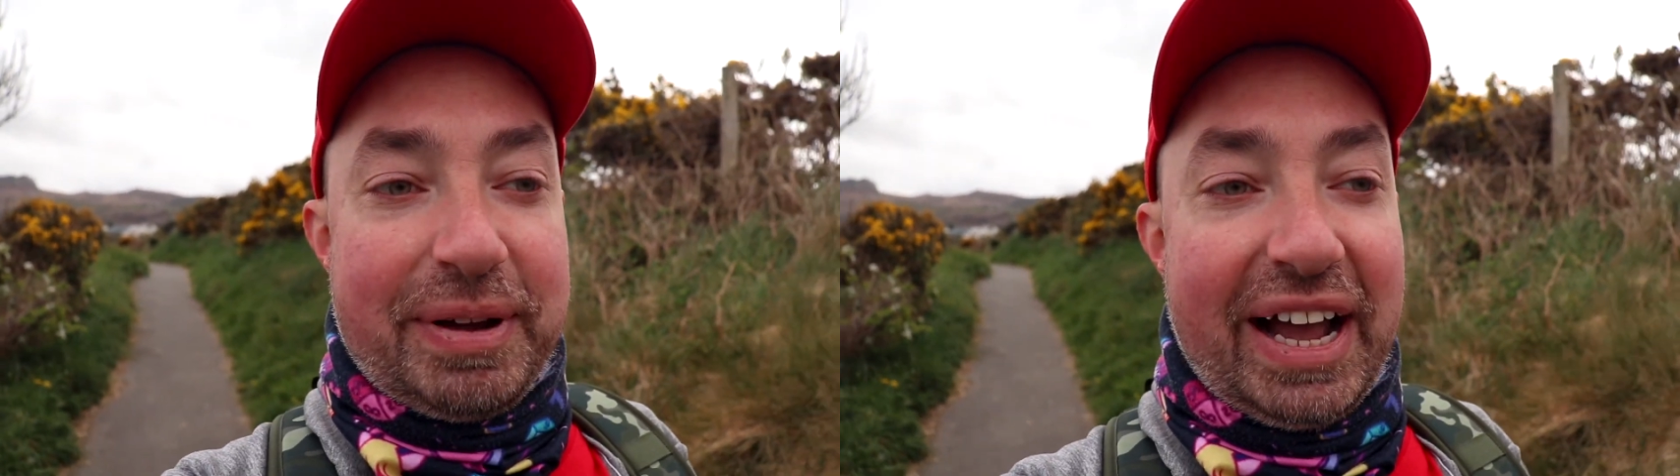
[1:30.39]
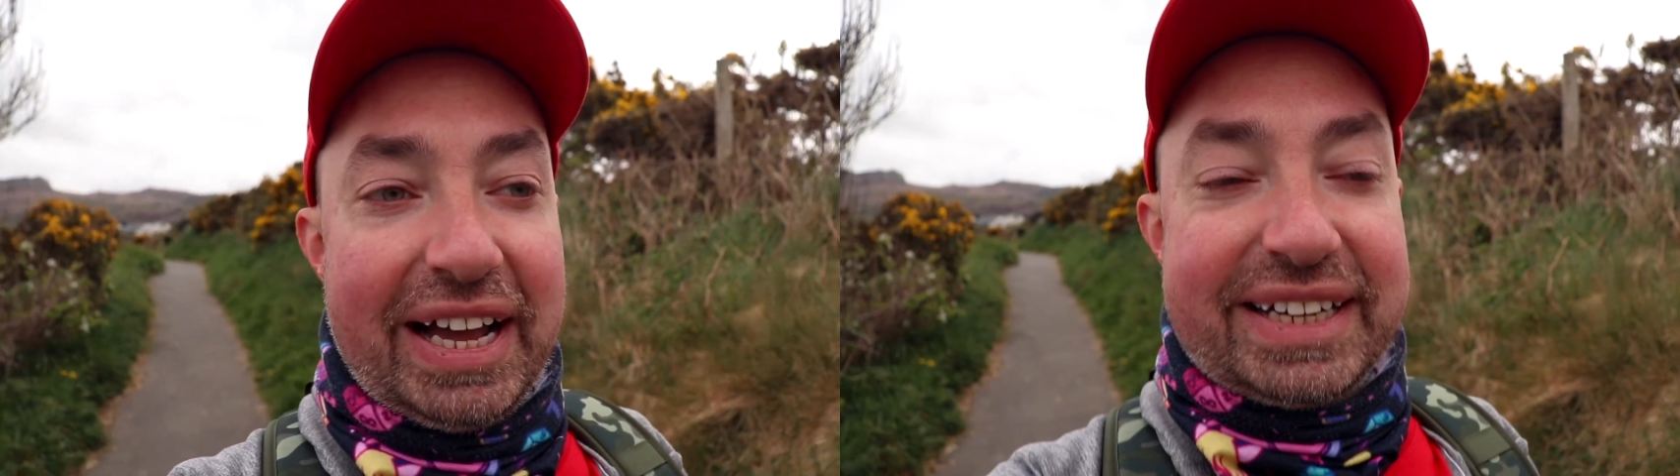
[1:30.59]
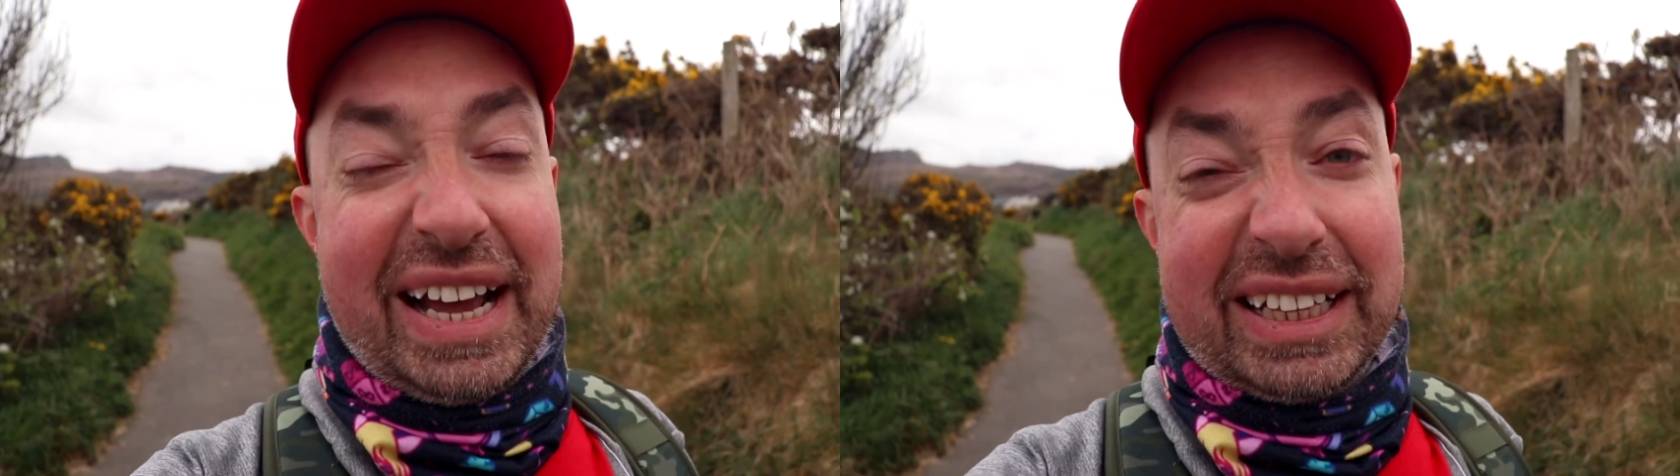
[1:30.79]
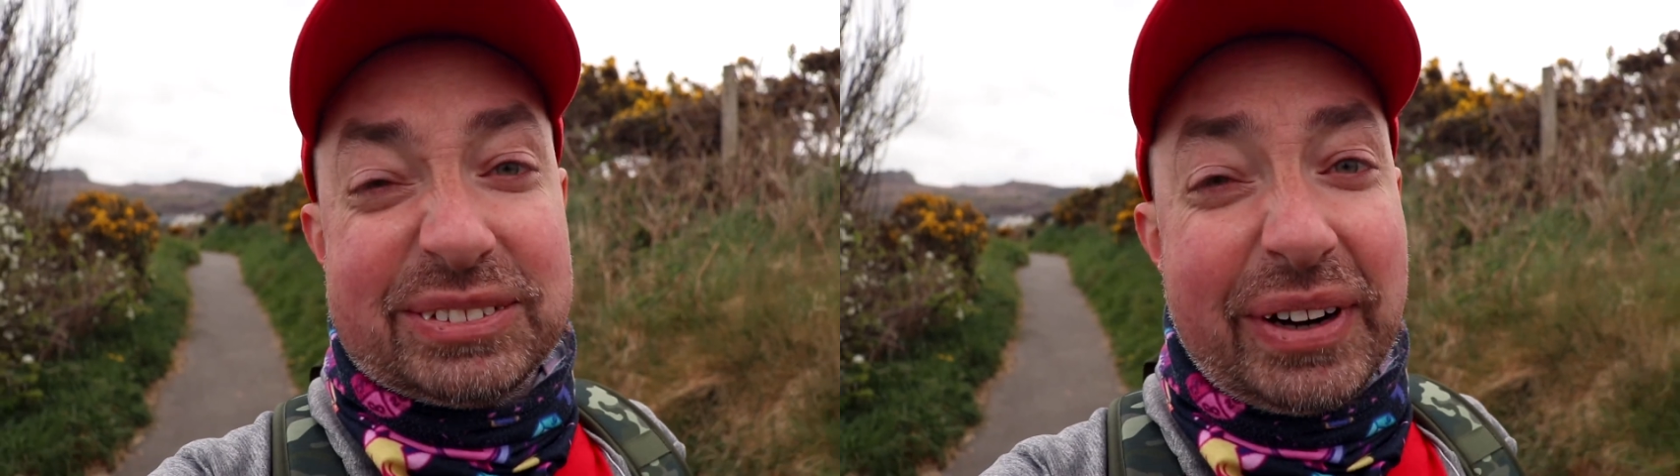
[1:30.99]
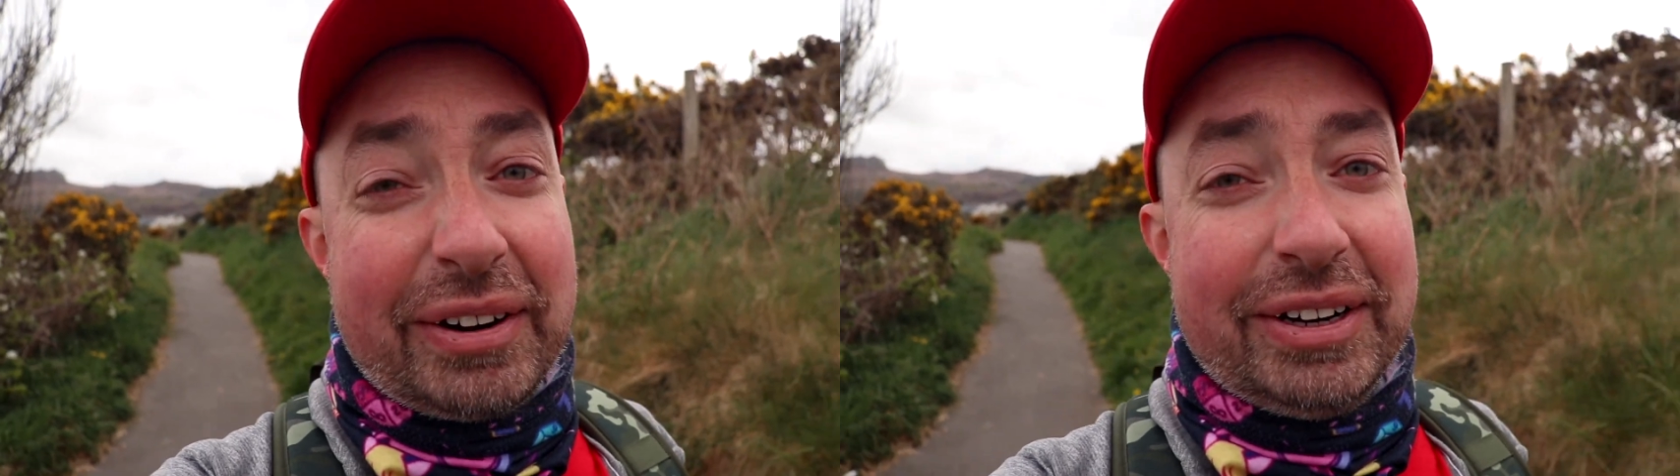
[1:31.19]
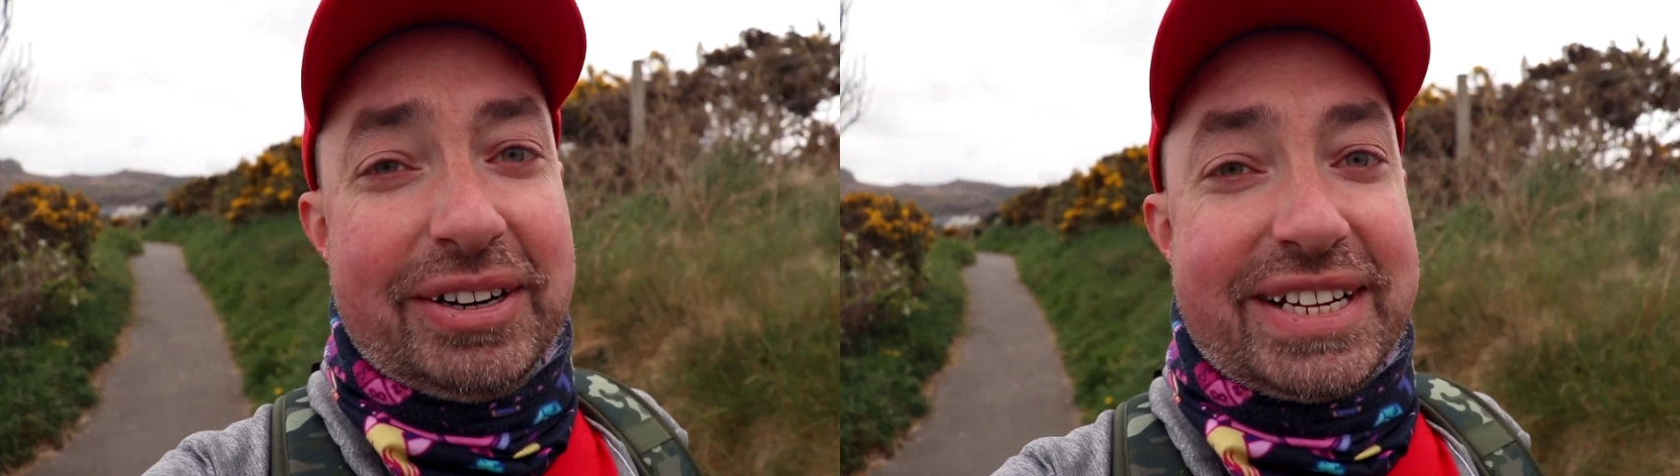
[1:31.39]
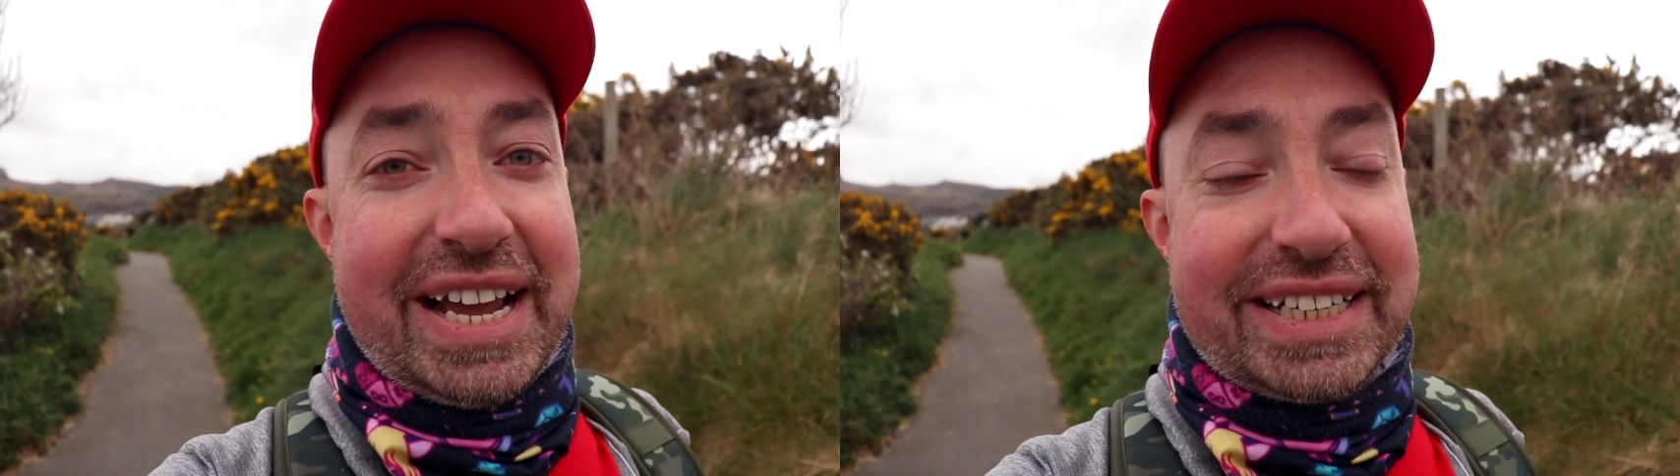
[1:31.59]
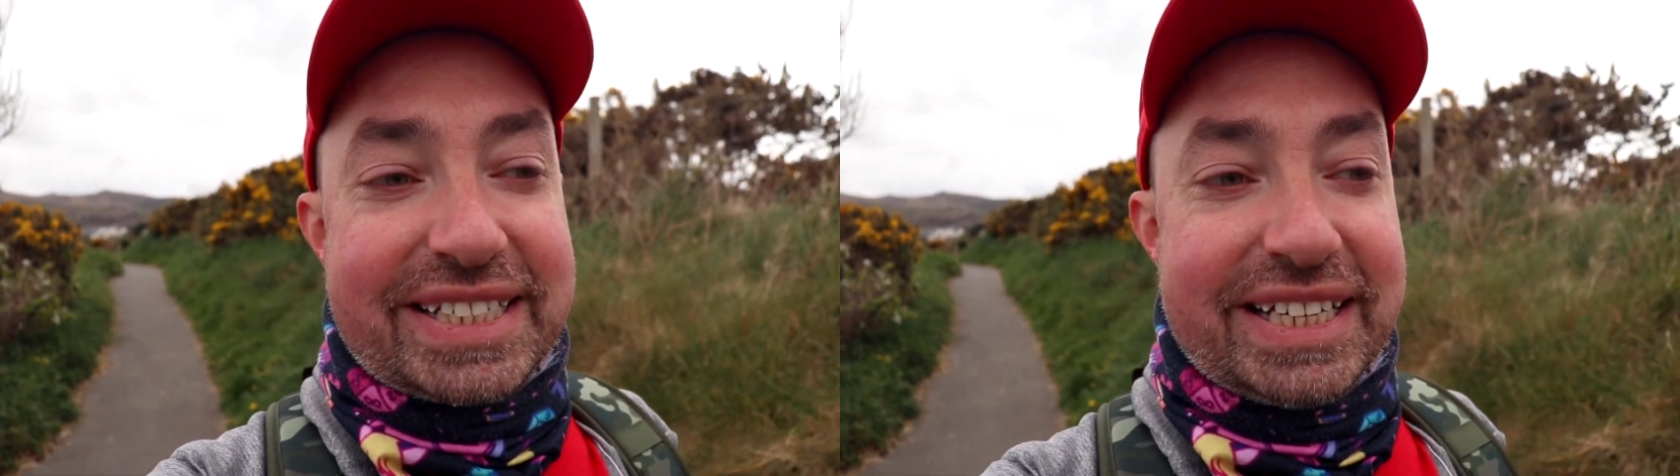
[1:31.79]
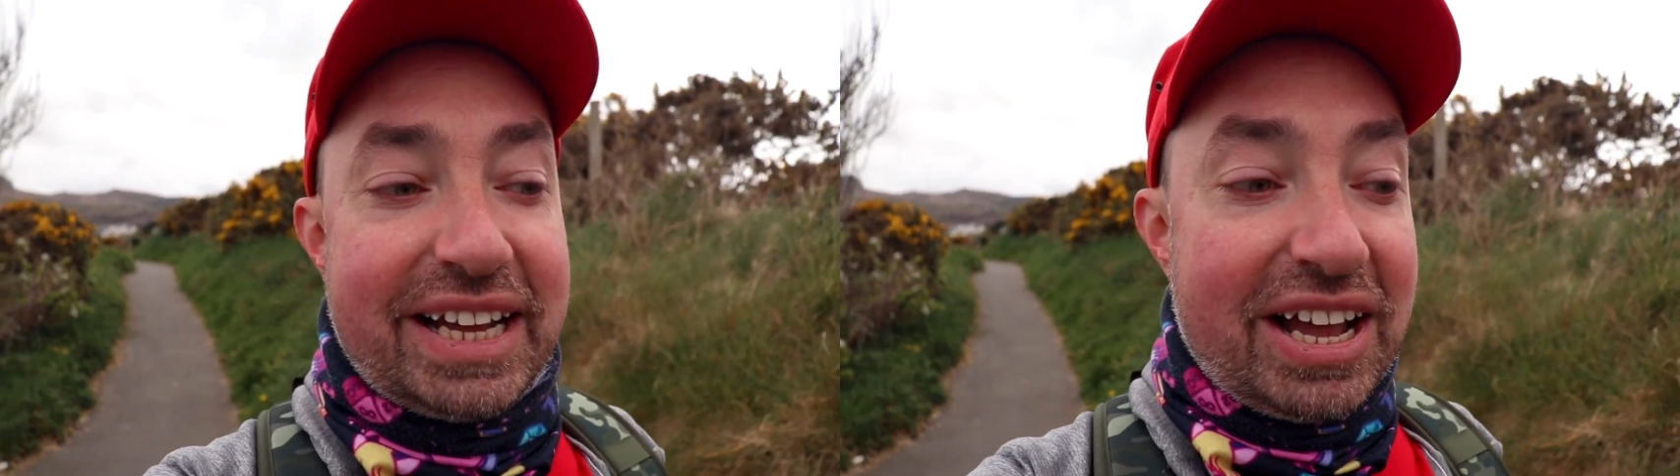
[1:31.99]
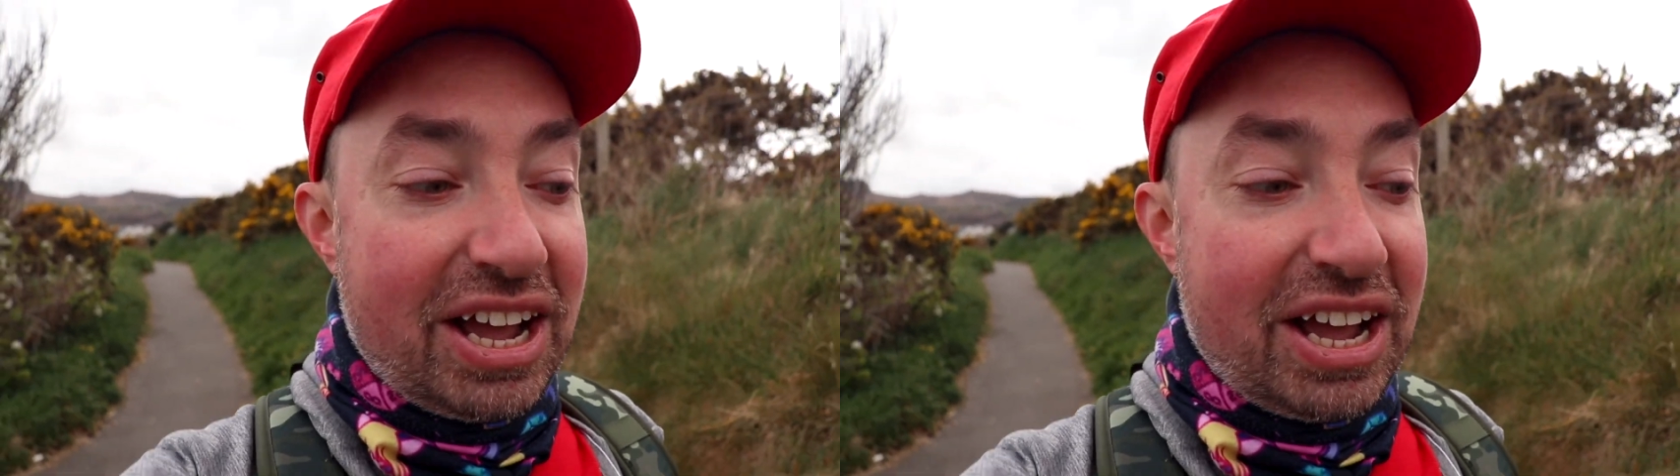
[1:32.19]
and now that's very irritating.